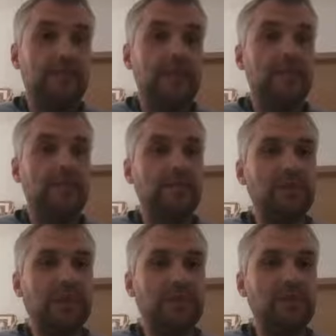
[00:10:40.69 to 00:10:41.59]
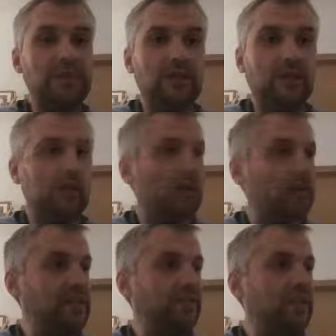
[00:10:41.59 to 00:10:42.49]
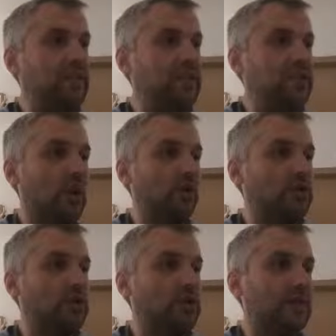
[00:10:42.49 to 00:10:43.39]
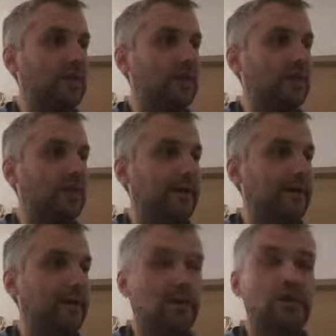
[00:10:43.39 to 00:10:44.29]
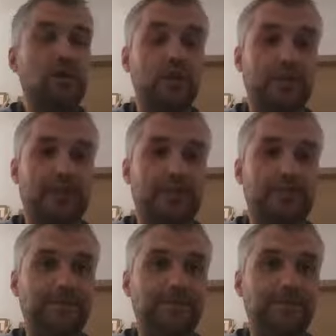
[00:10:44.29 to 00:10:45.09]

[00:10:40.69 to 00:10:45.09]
But you know, sometimes there were more difficult jobs how to do that.